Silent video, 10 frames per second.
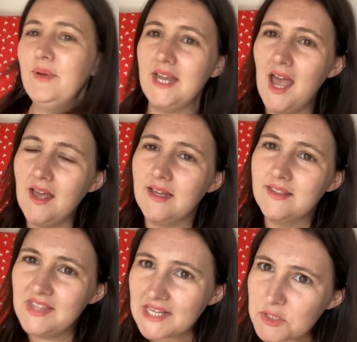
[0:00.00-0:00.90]
But yeah,
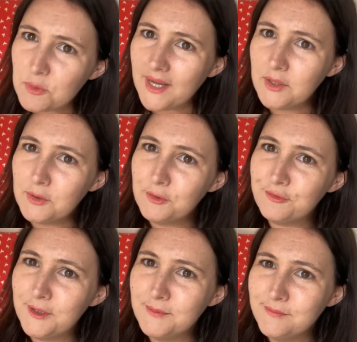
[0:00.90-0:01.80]
that's all my haul
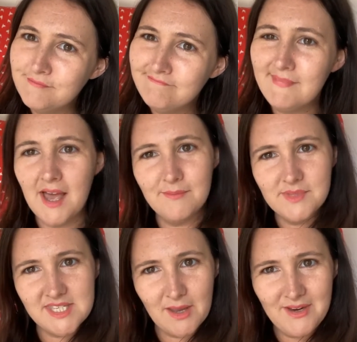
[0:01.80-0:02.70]
from the
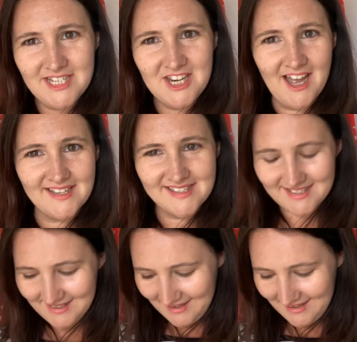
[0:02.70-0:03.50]
sewing chest.